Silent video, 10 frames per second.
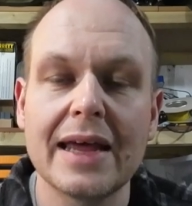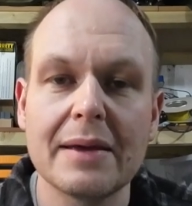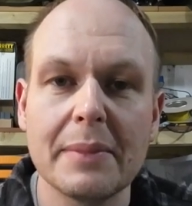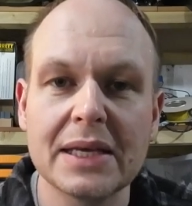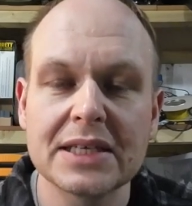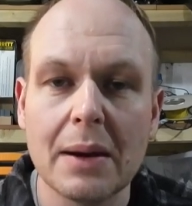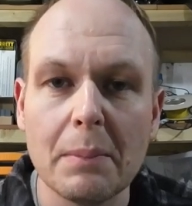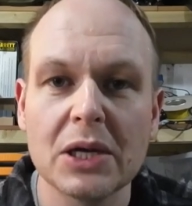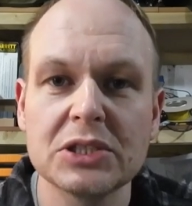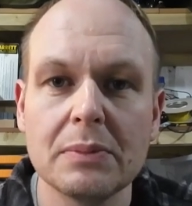and it makes it a
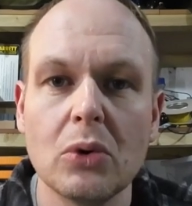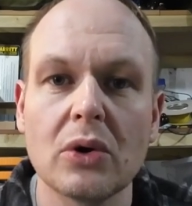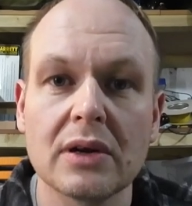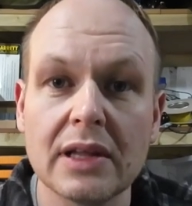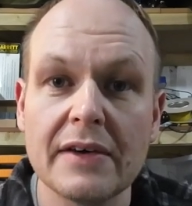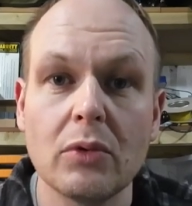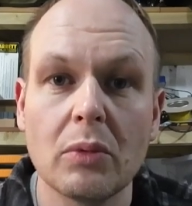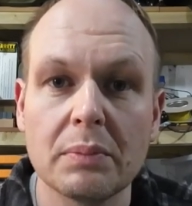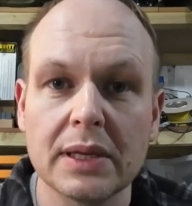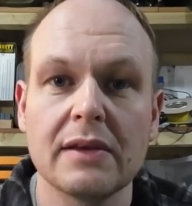much more level
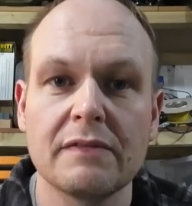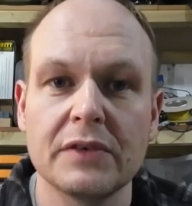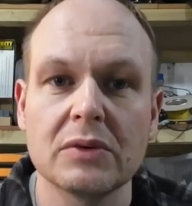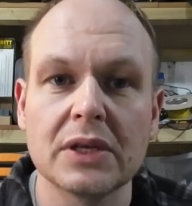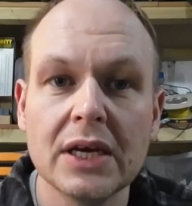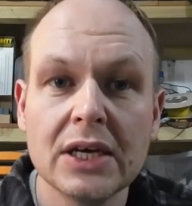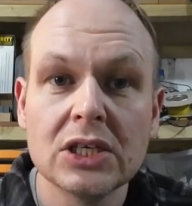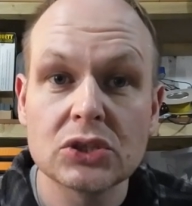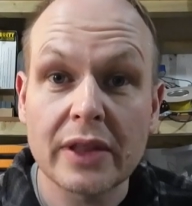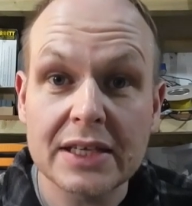playing field.
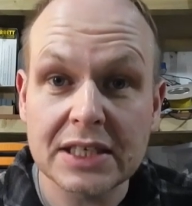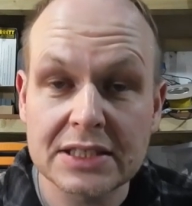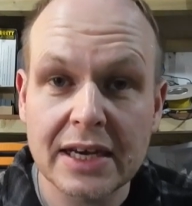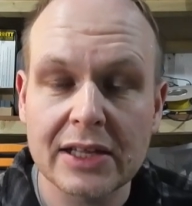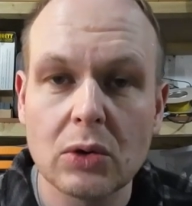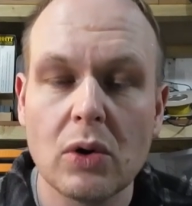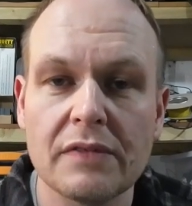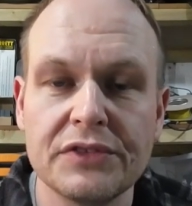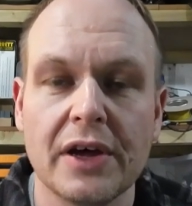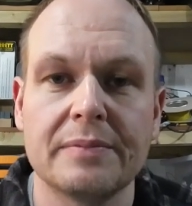So that's exactly what
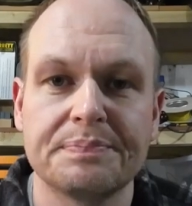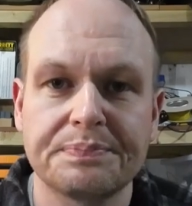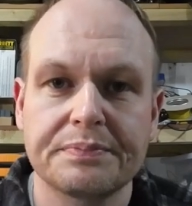I've done.